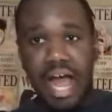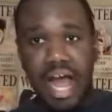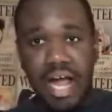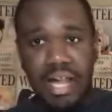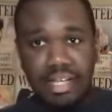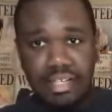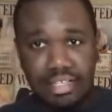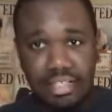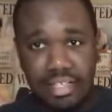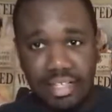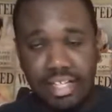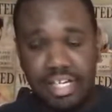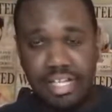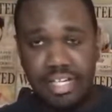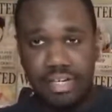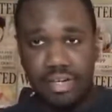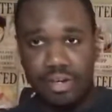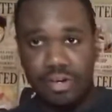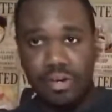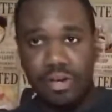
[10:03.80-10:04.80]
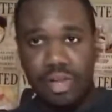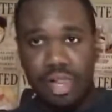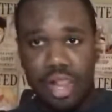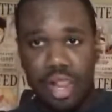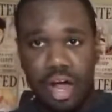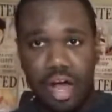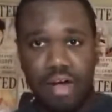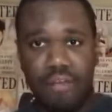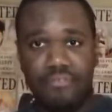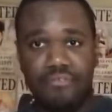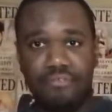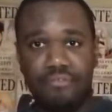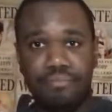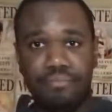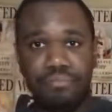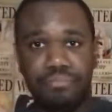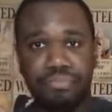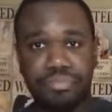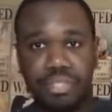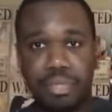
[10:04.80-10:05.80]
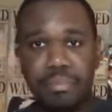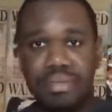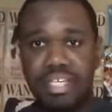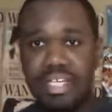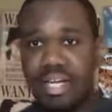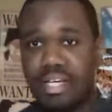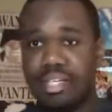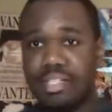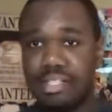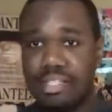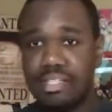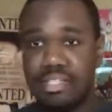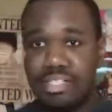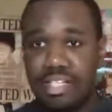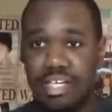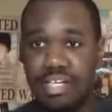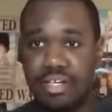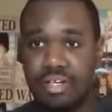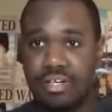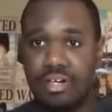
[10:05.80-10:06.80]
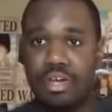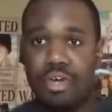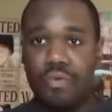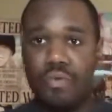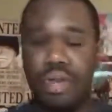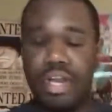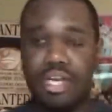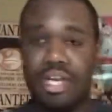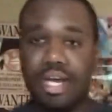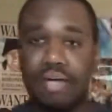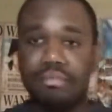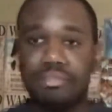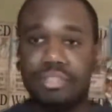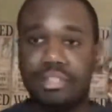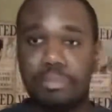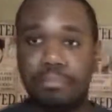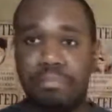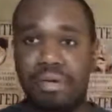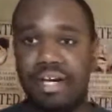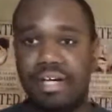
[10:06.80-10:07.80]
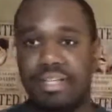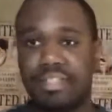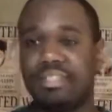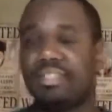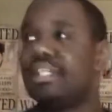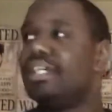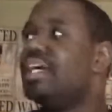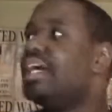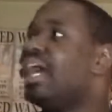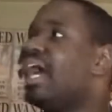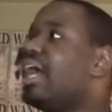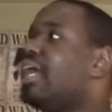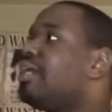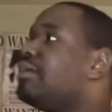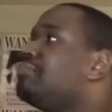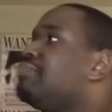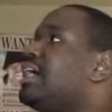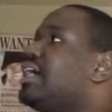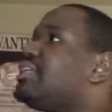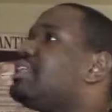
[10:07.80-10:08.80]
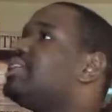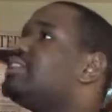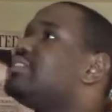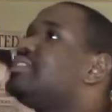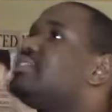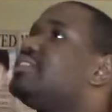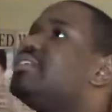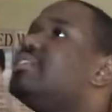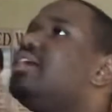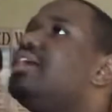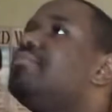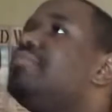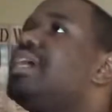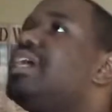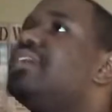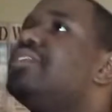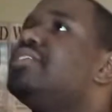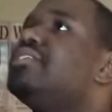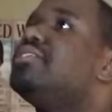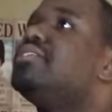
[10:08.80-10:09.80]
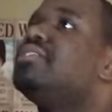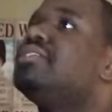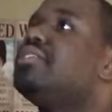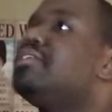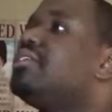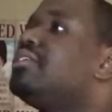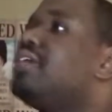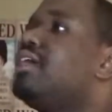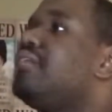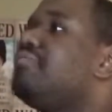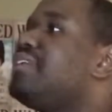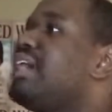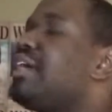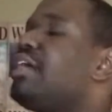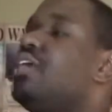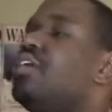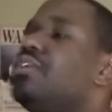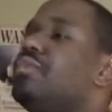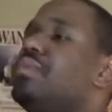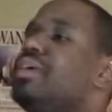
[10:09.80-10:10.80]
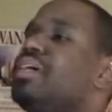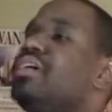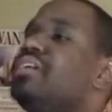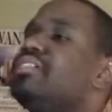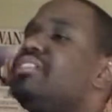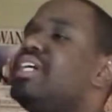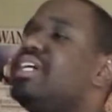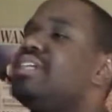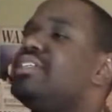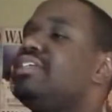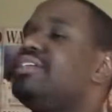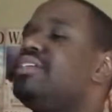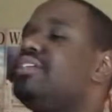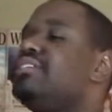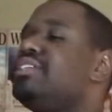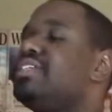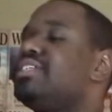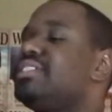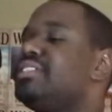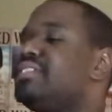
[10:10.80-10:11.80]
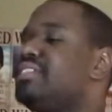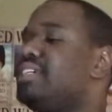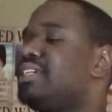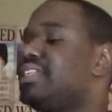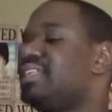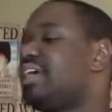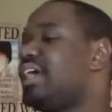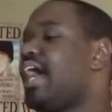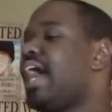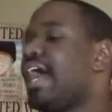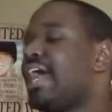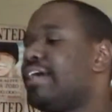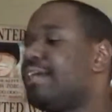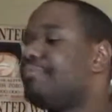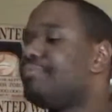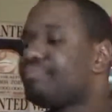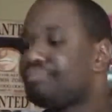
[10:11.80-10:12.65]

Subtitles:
a leader of to be a good leader when it comes to bugs. And I'm like, oh, they're gonna look at the guy